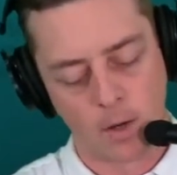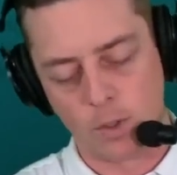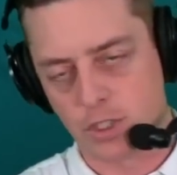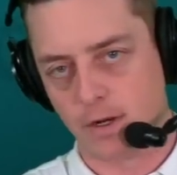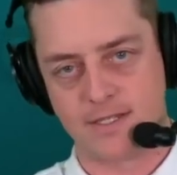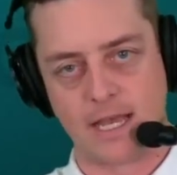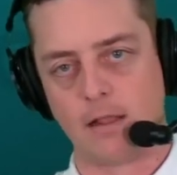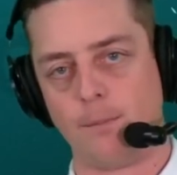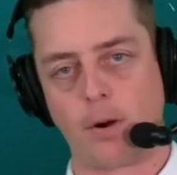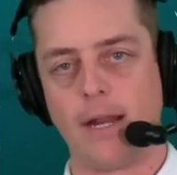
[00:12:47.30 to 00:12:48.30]
we should have
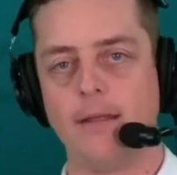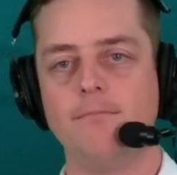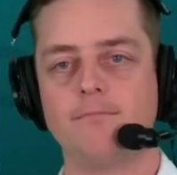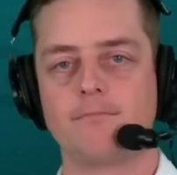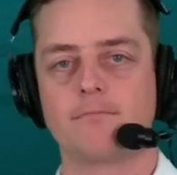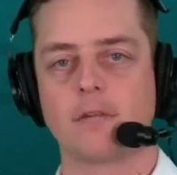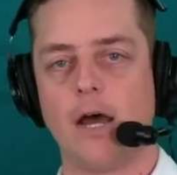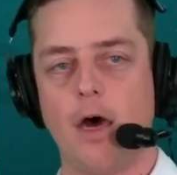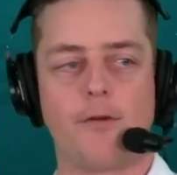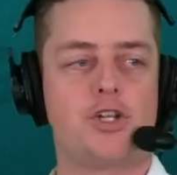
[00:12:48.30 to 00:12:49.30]
celebrated
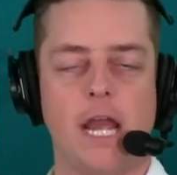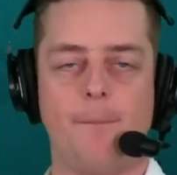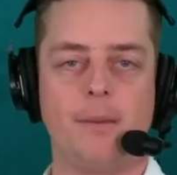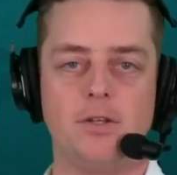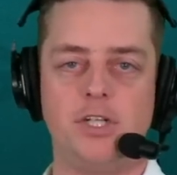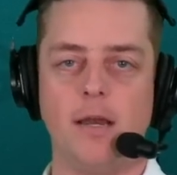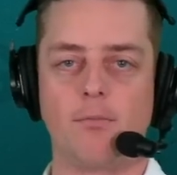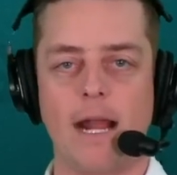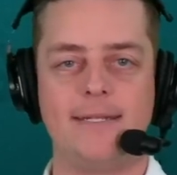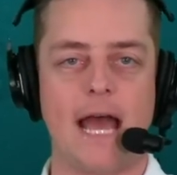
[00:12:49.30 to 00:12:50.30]
another championship
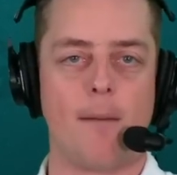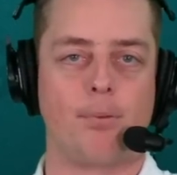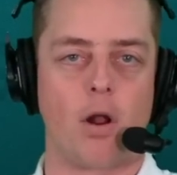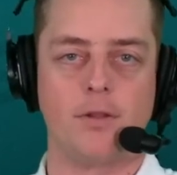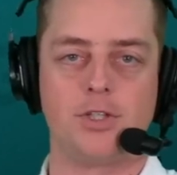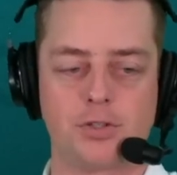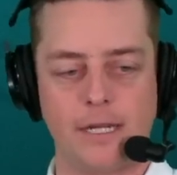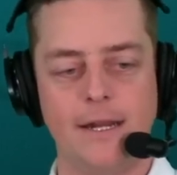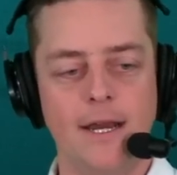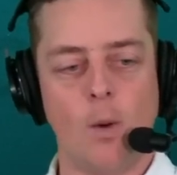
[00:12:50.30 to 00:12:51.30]
right down Broad Street